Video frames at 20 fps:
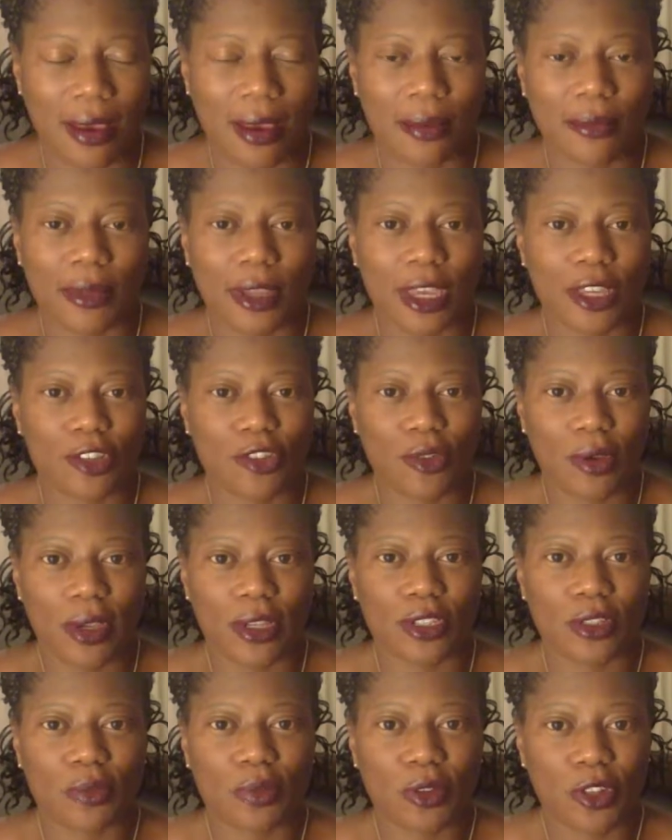I'm not trying
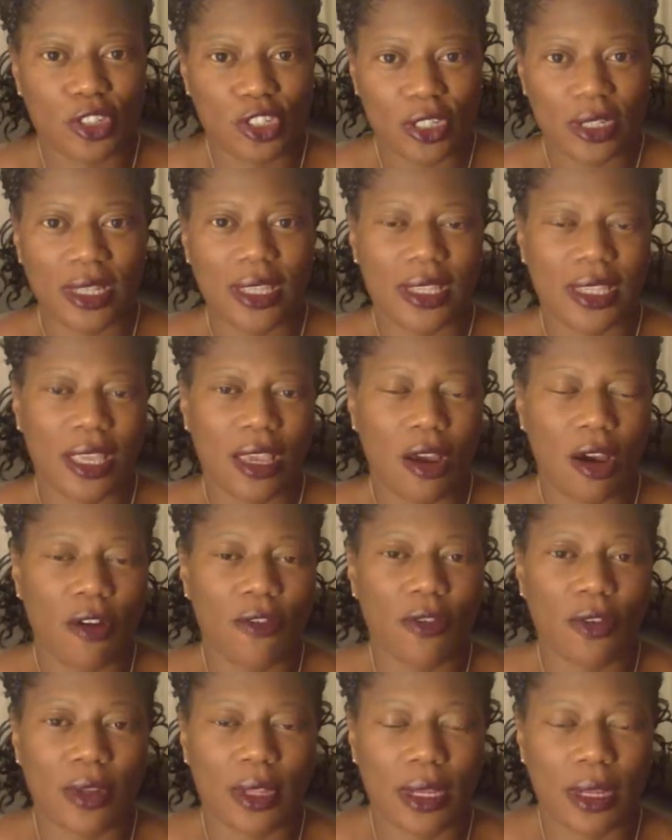to push anything
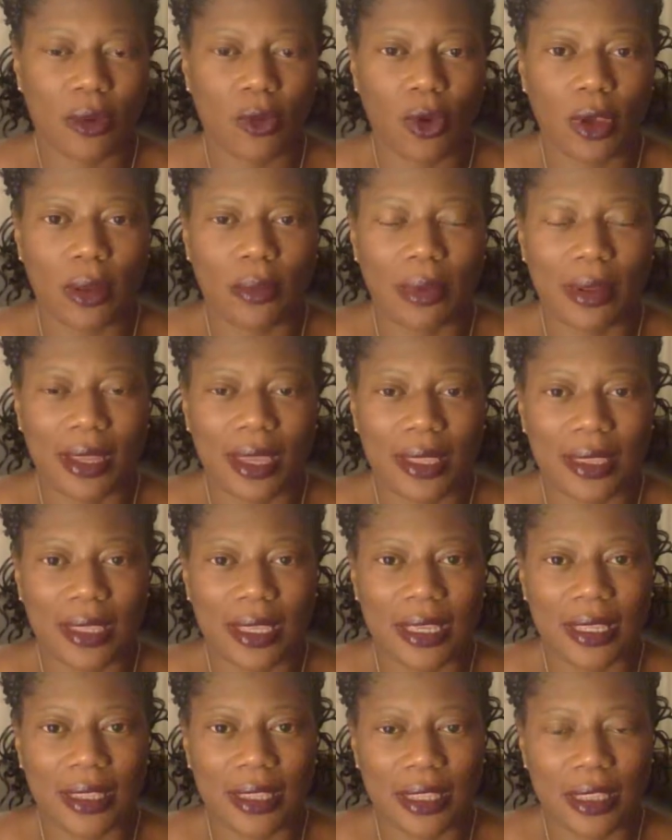off on anyone, but I
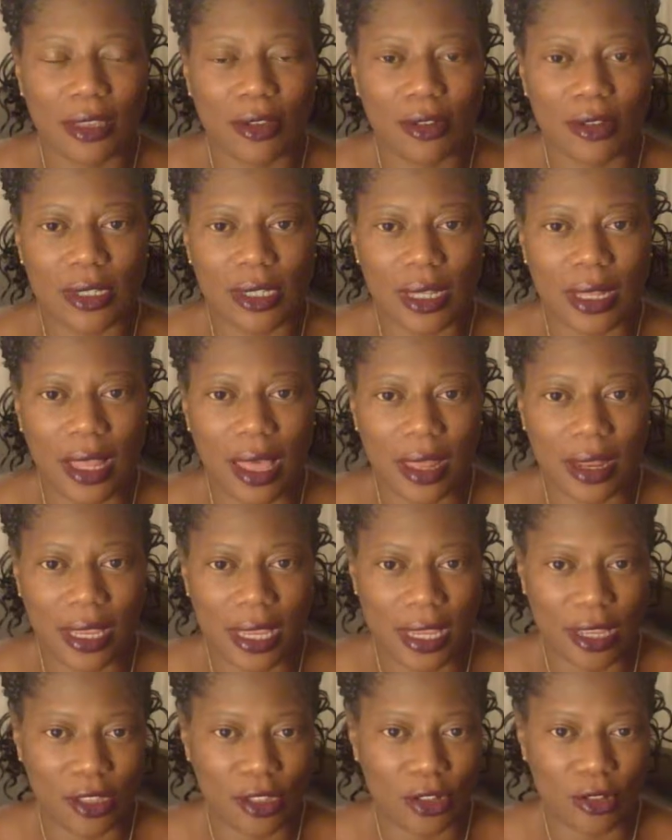think there's a lot of
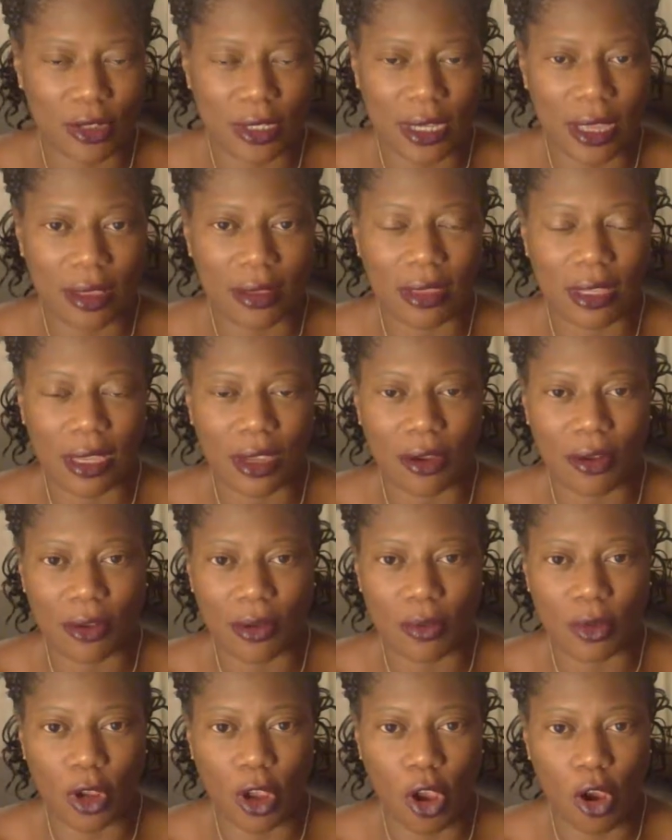answers out there
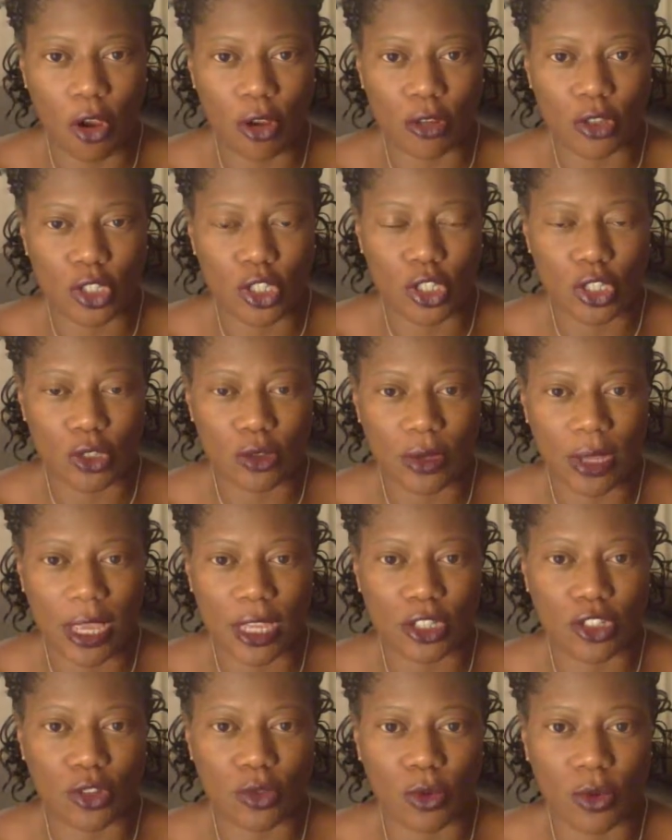in regards to
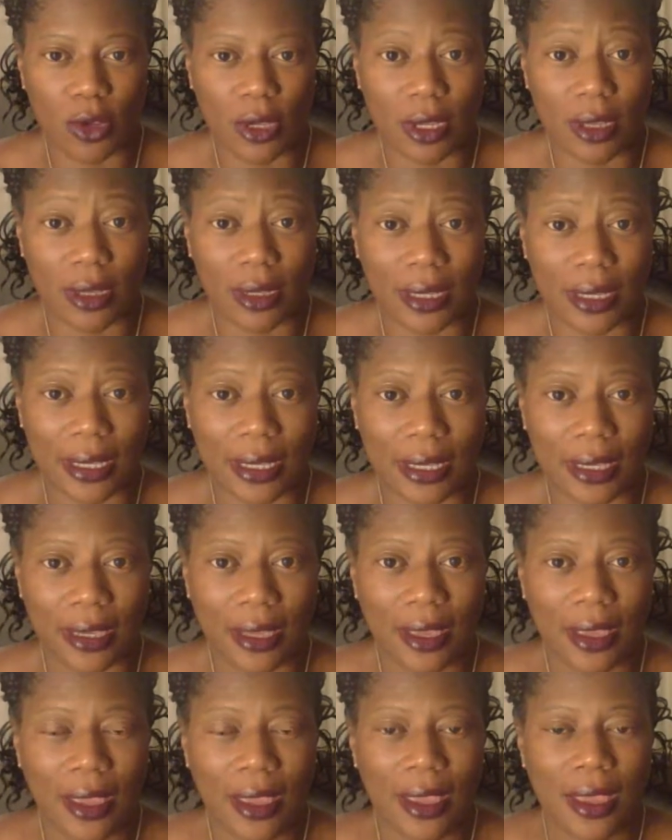natural healing
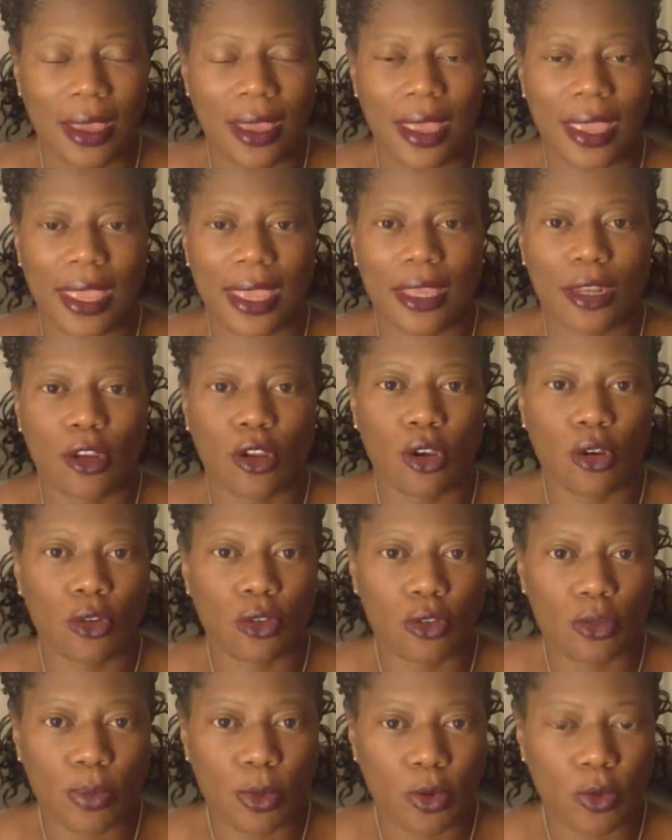and
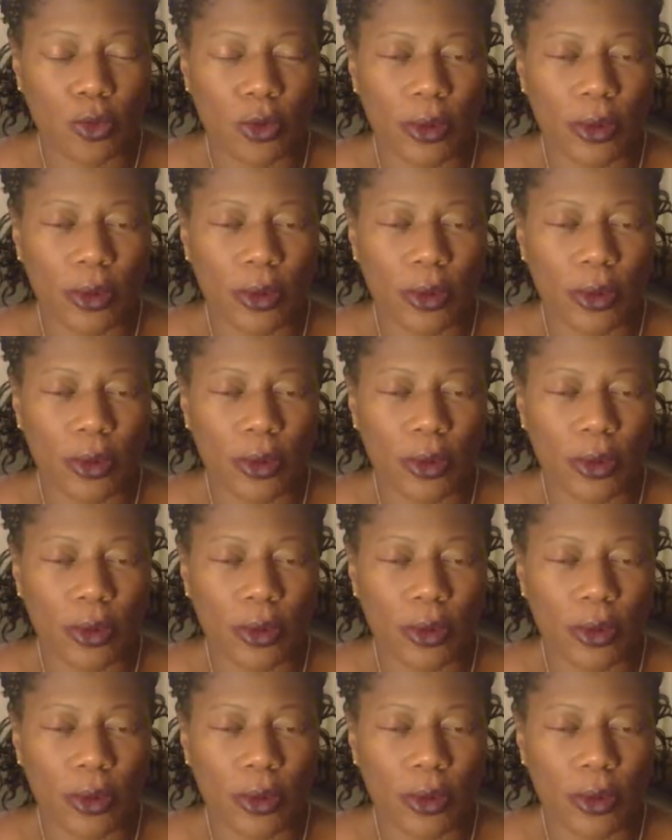herbal